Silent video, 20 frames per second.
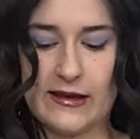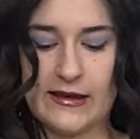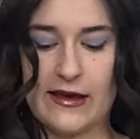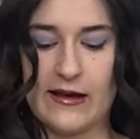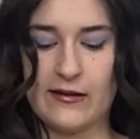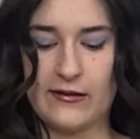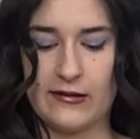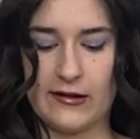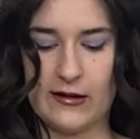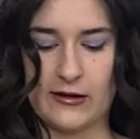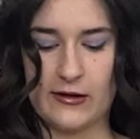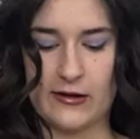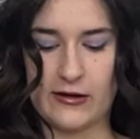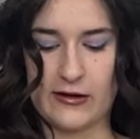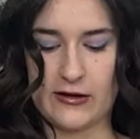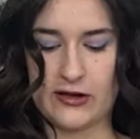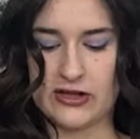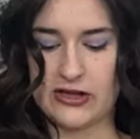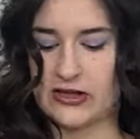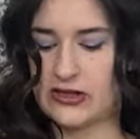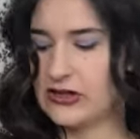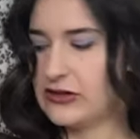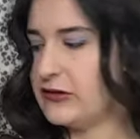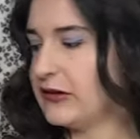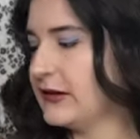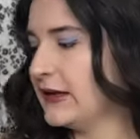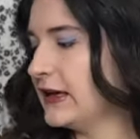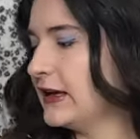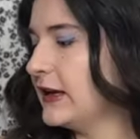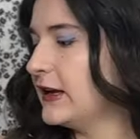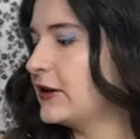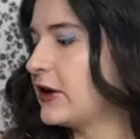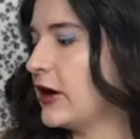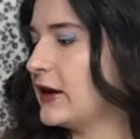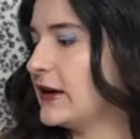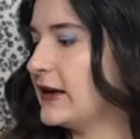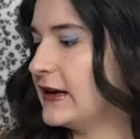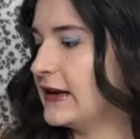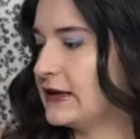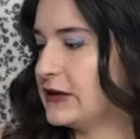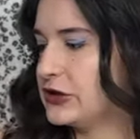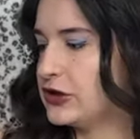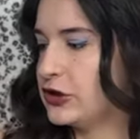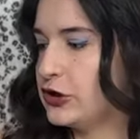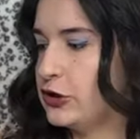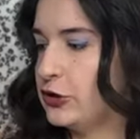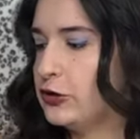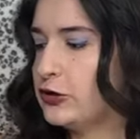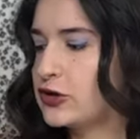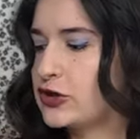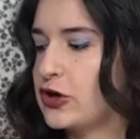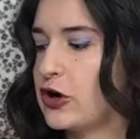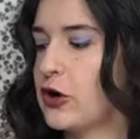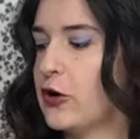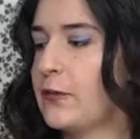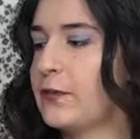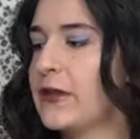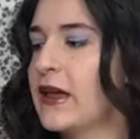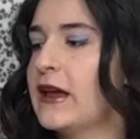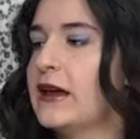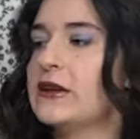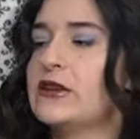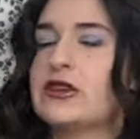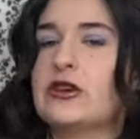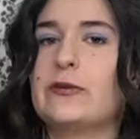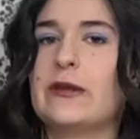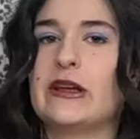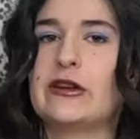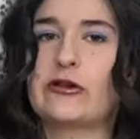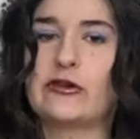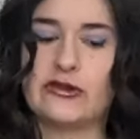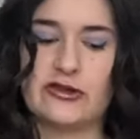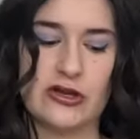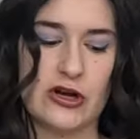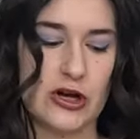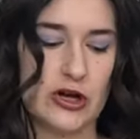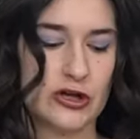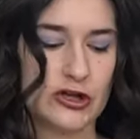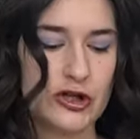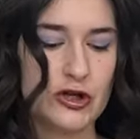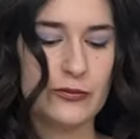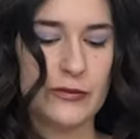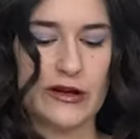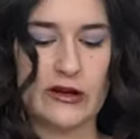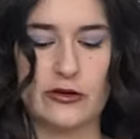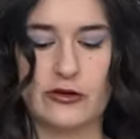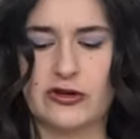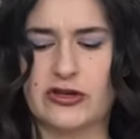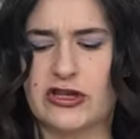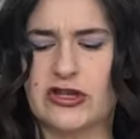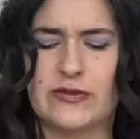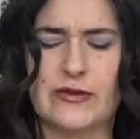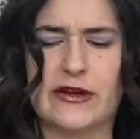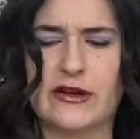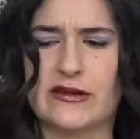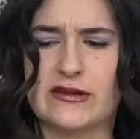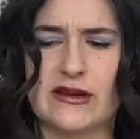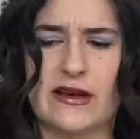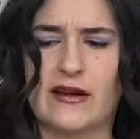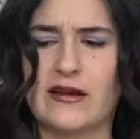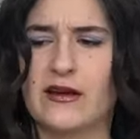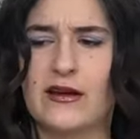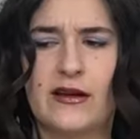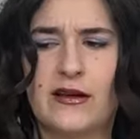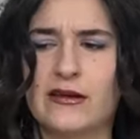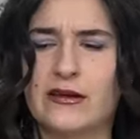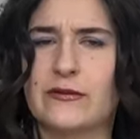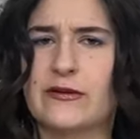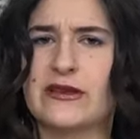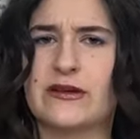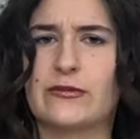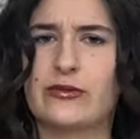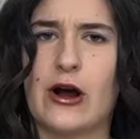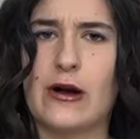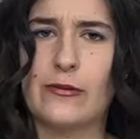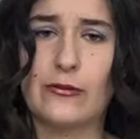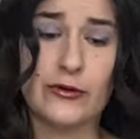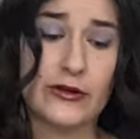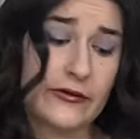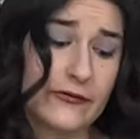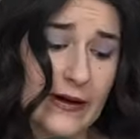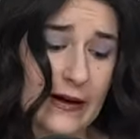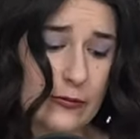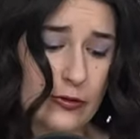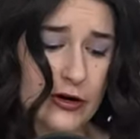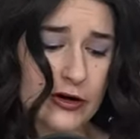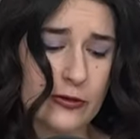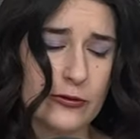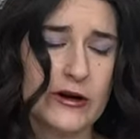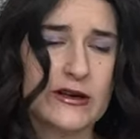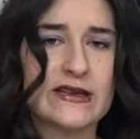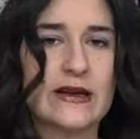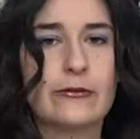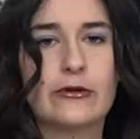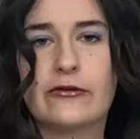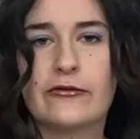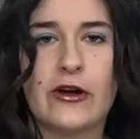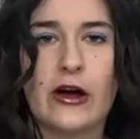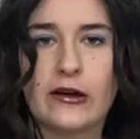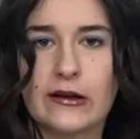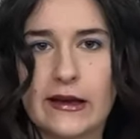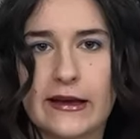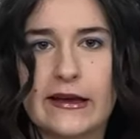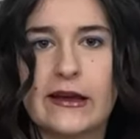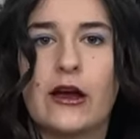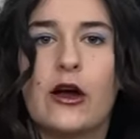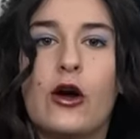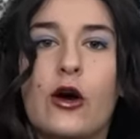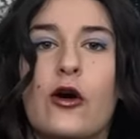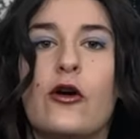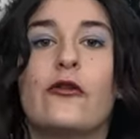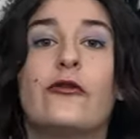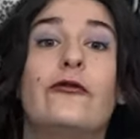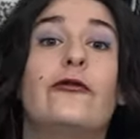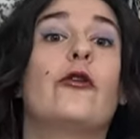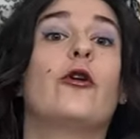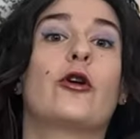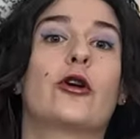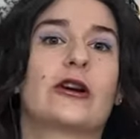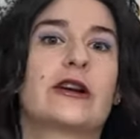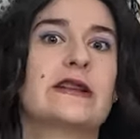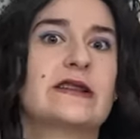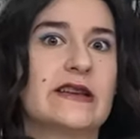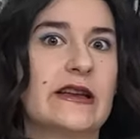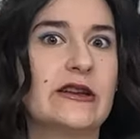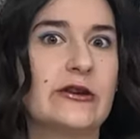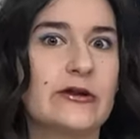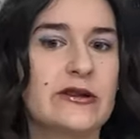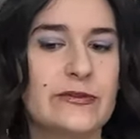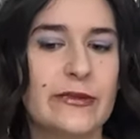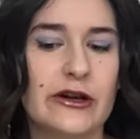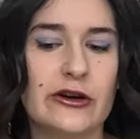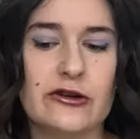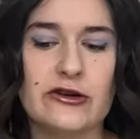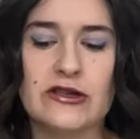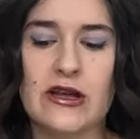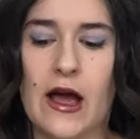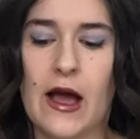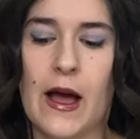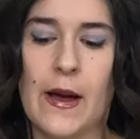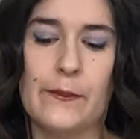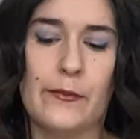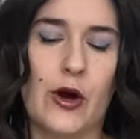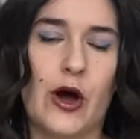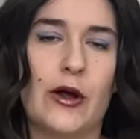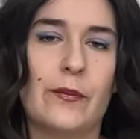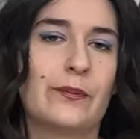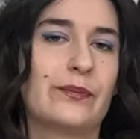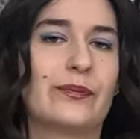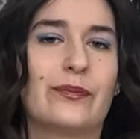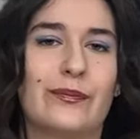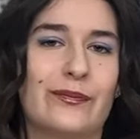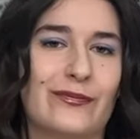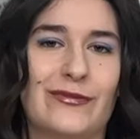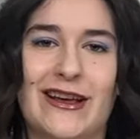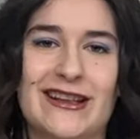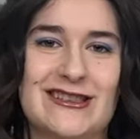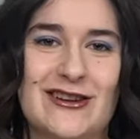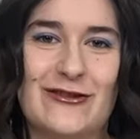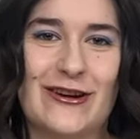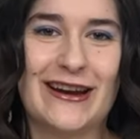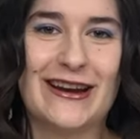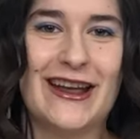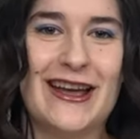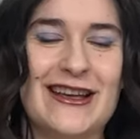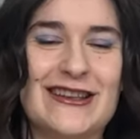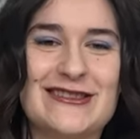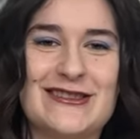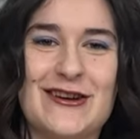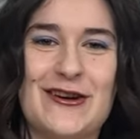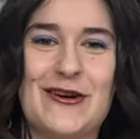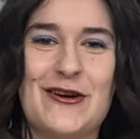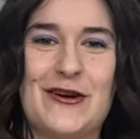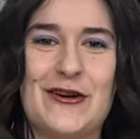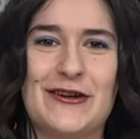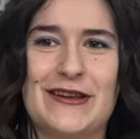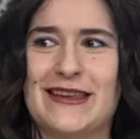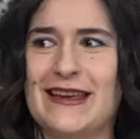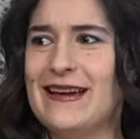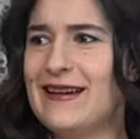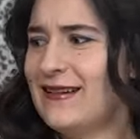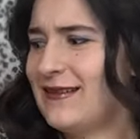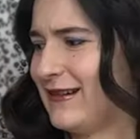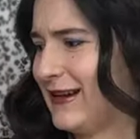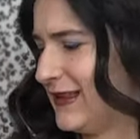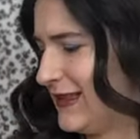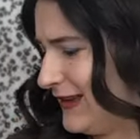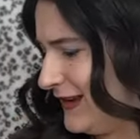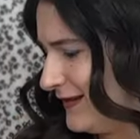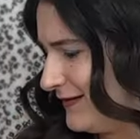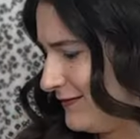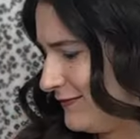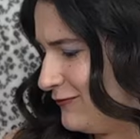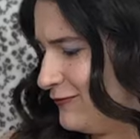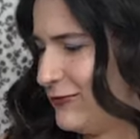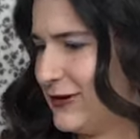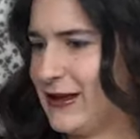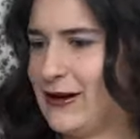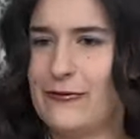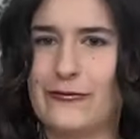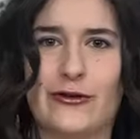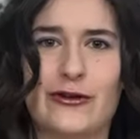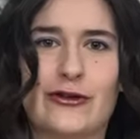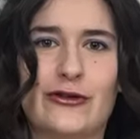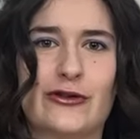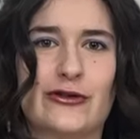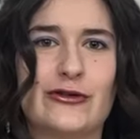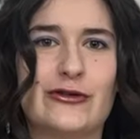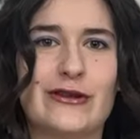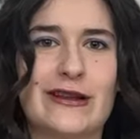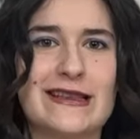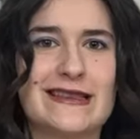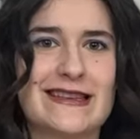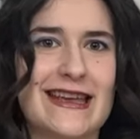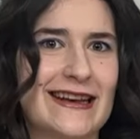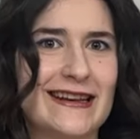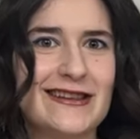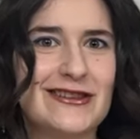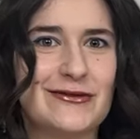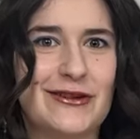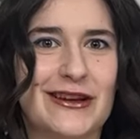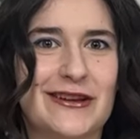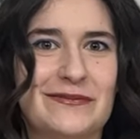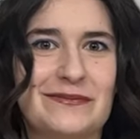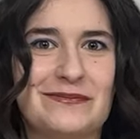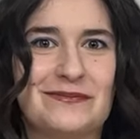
yeah, uh, the lady cut it in two. So two meters, two meters just because like there was some problem with the fabric or else I would have gone like four continuous meters, but that's all right. So yeah, I think without further ado, let's get into it.